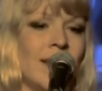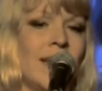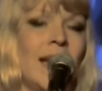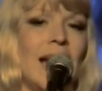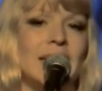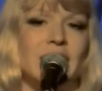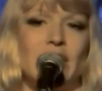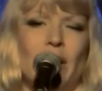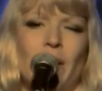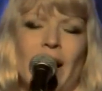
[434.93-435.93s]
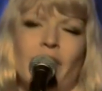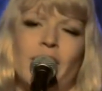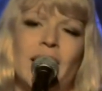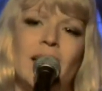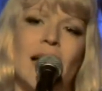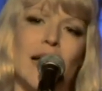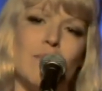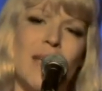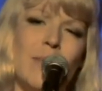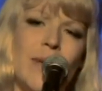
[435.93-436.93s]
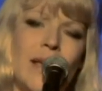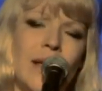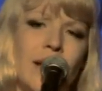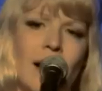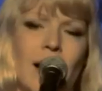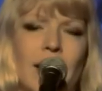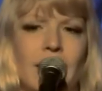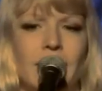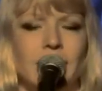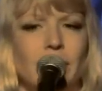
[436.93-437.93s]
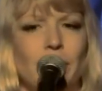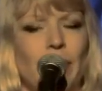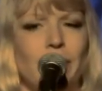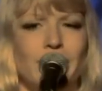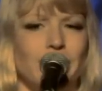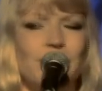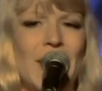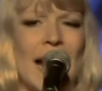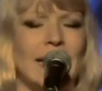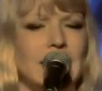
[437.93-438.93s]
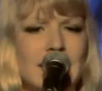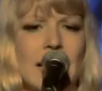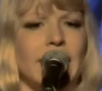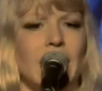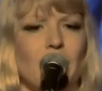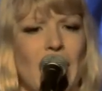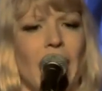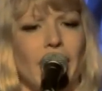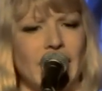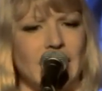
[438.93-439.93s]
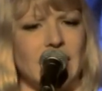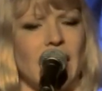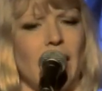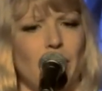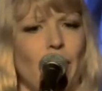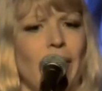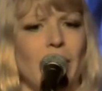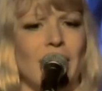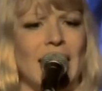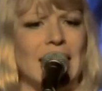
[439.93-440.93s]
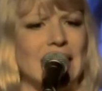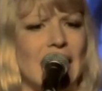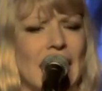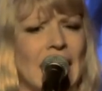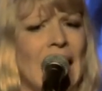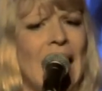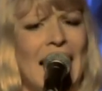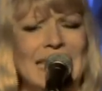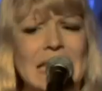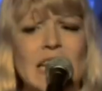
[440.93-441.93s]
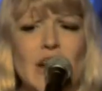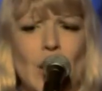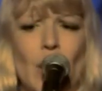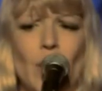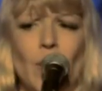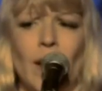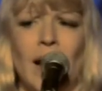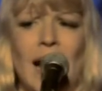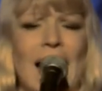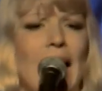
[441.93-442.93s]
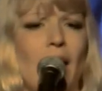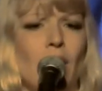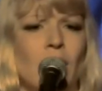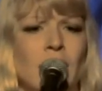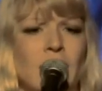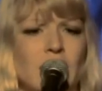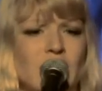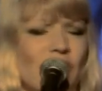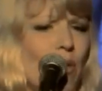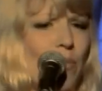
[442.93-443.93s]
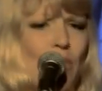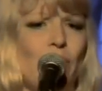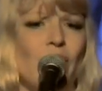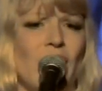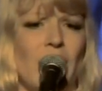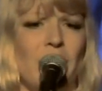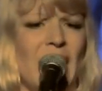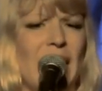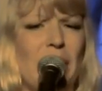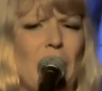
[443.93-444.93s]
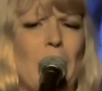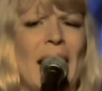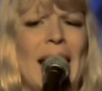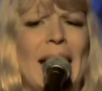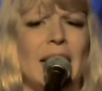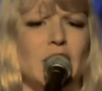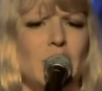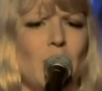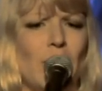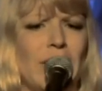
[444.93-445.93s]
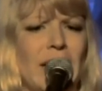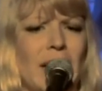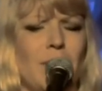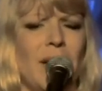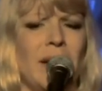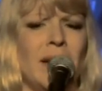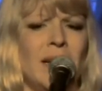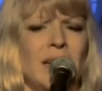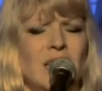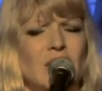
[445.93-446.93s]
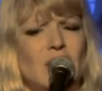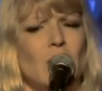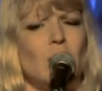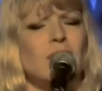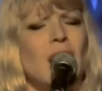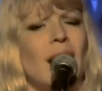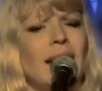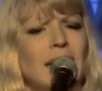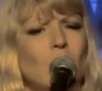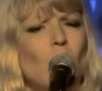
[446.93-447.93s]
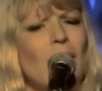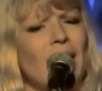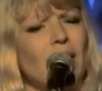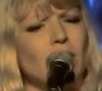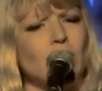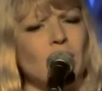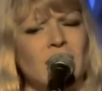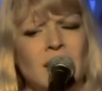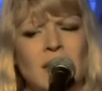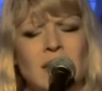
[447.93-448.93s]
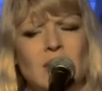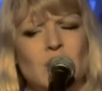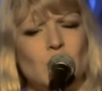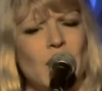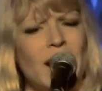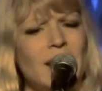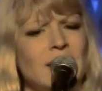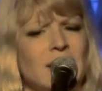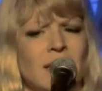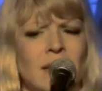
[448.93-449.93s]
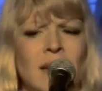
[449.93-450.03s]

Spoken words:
And so I feel like maybe I had psychic barriers that I had put in place that, like, I didn't know how to remove them. Like, my energy body had been so tightly wound with stress and